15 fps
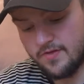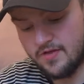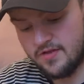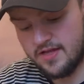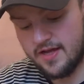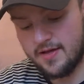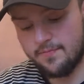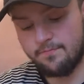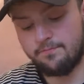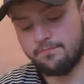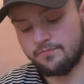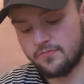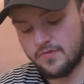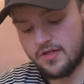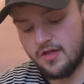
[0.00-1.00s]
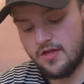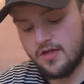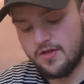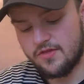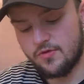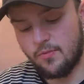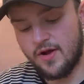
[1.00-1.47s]
So yeah,
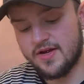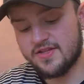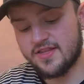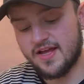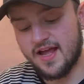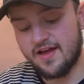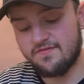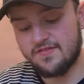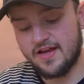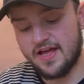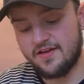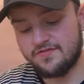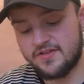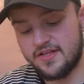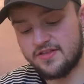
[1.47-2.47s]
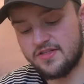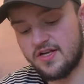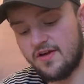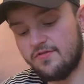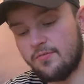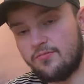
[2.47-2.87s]
the ones I have left is another